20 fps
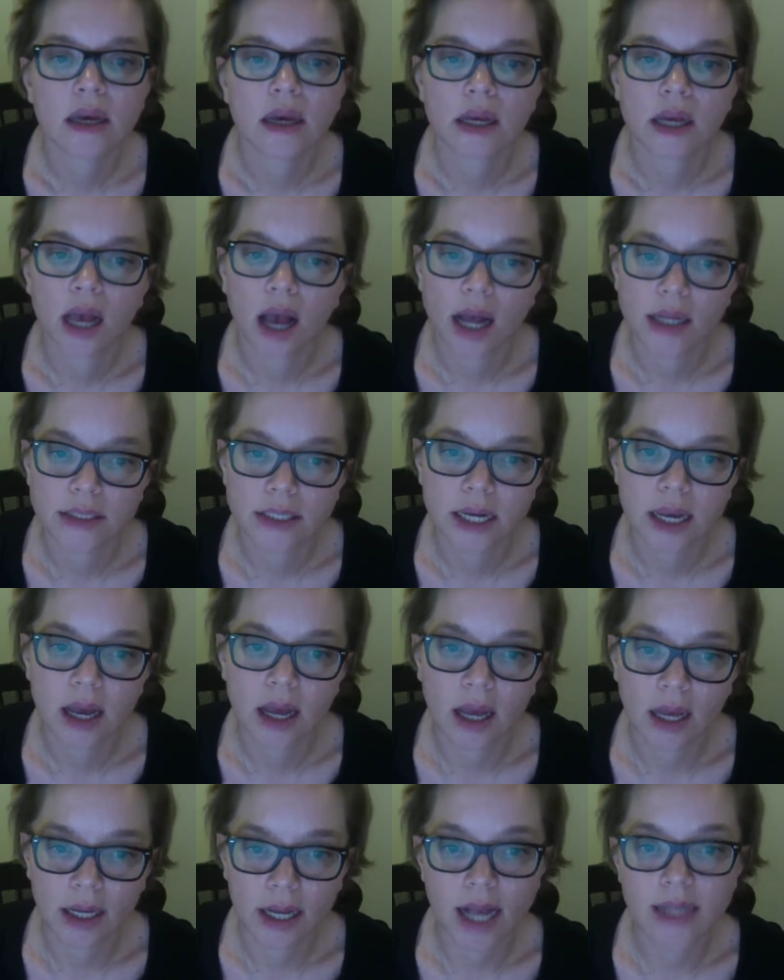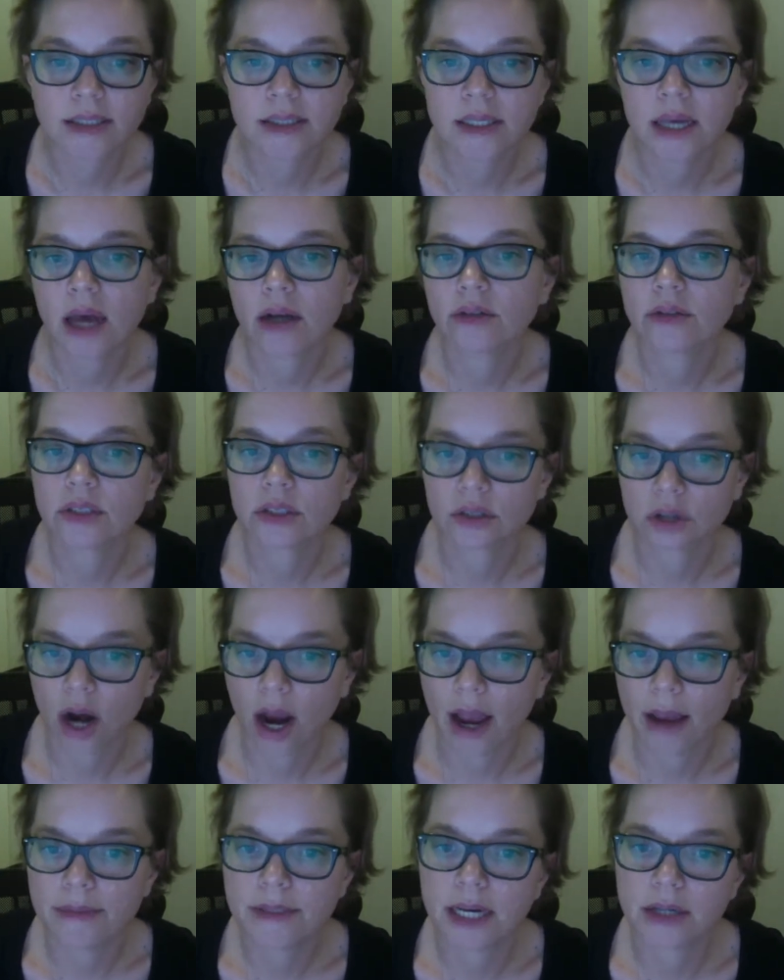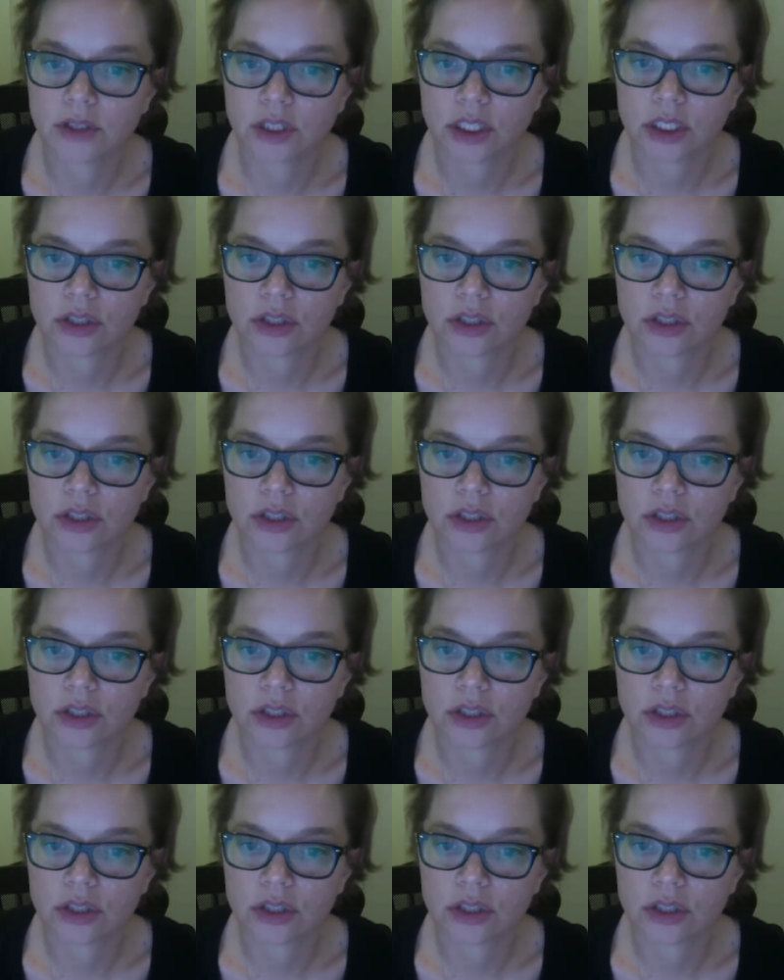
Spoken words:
Castellano describes how she